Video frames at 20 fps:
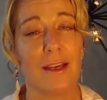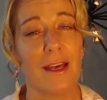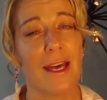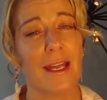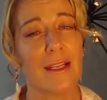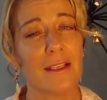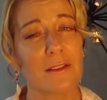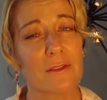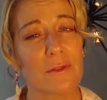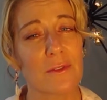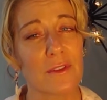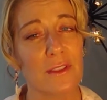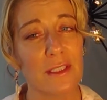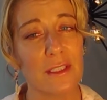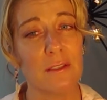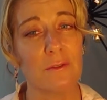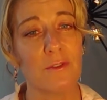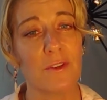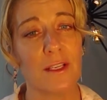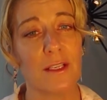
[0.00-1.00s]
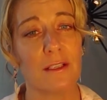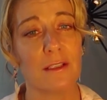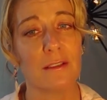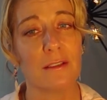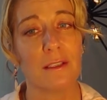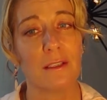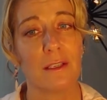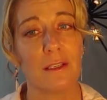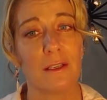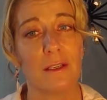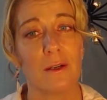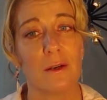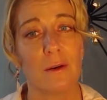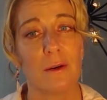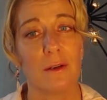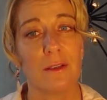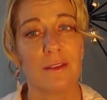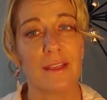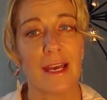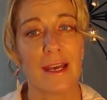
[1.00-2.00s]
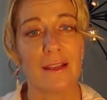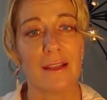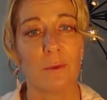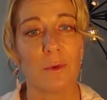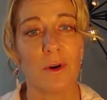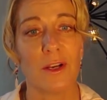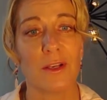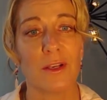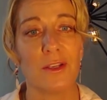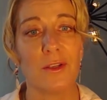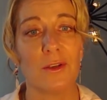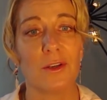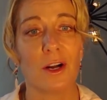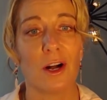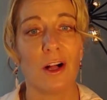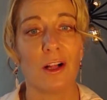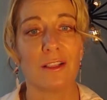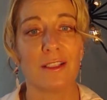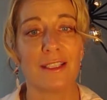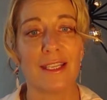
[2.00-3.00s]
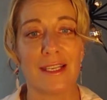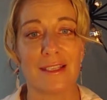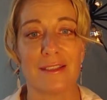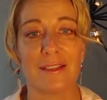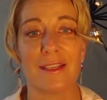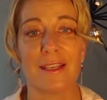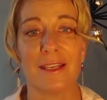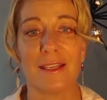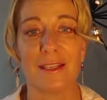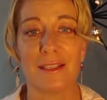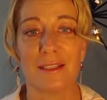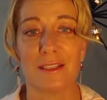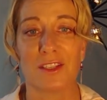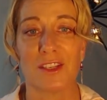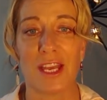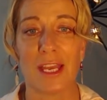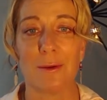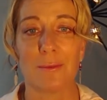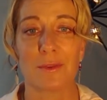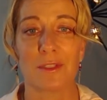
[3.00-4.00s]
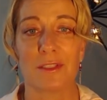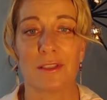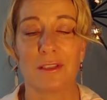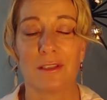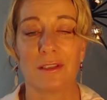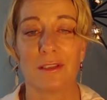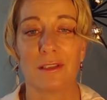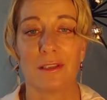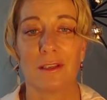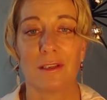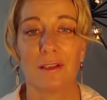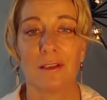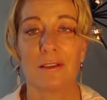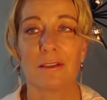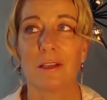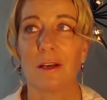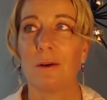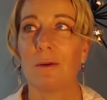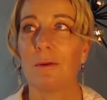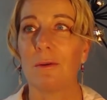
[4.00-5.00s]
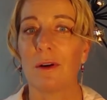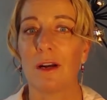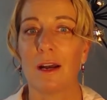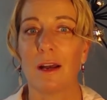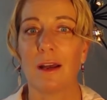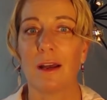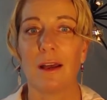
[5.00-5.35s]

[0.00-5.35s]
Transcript: And it's through this field that what you call destiny is shaped. So